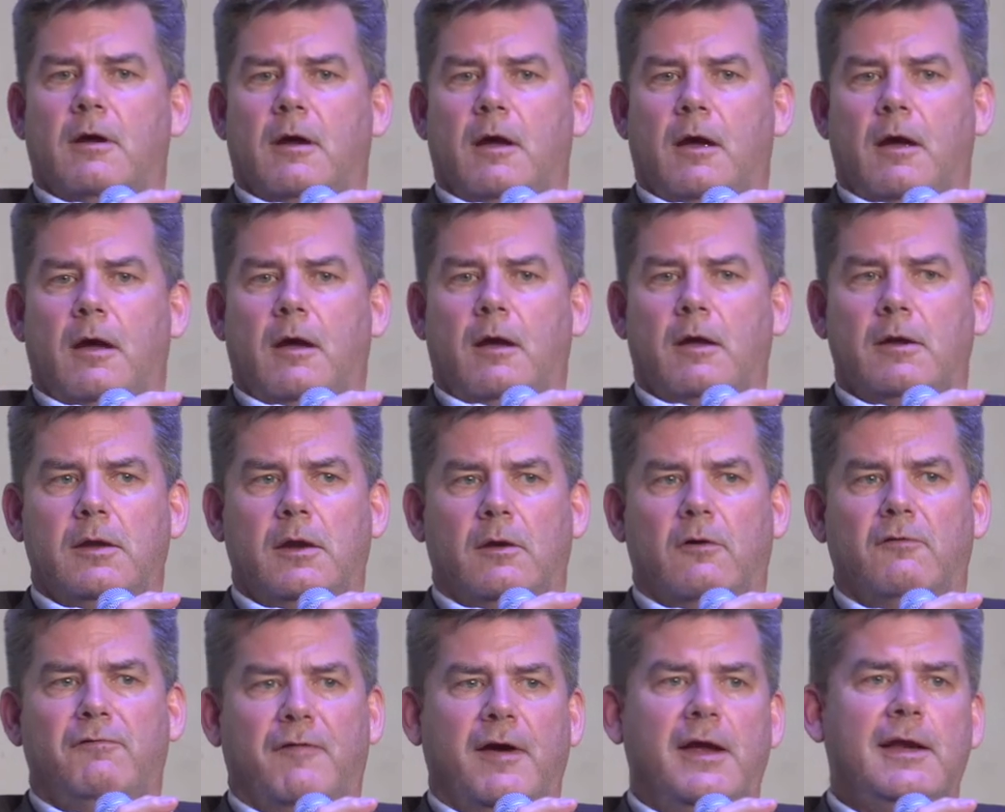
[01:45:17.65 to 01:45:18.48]
Uh, you
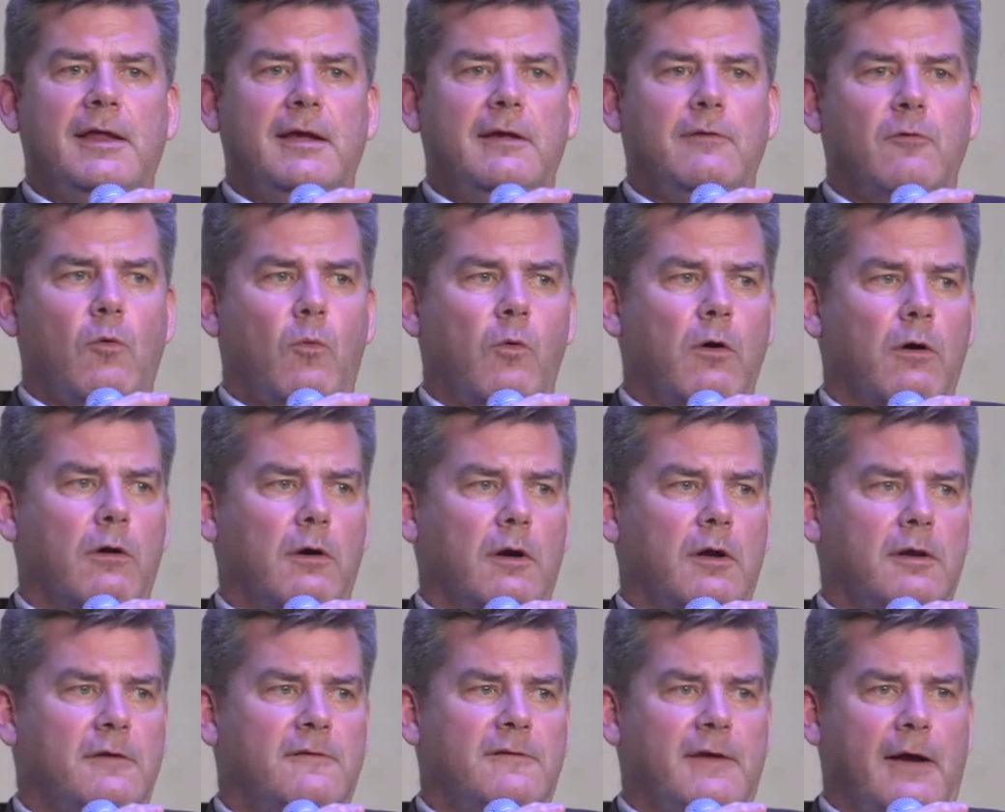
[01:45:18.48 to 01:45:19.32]
know, fighting the war
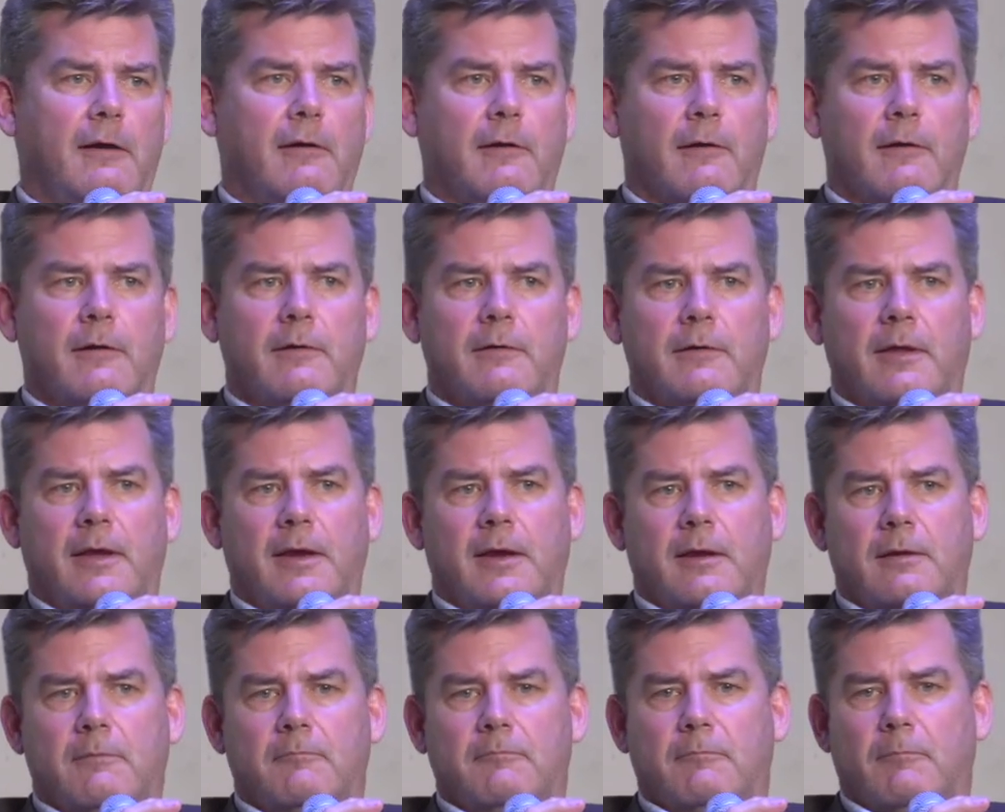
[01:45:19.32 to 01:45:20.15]
on terror, like
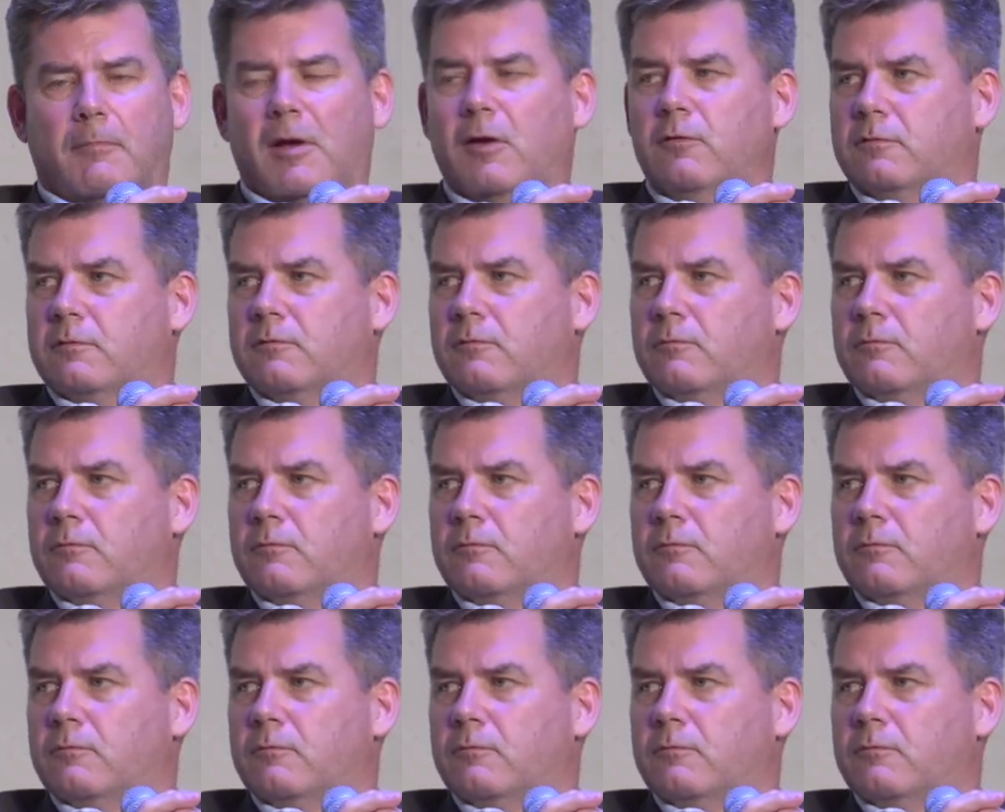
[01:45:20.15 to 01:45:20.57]
most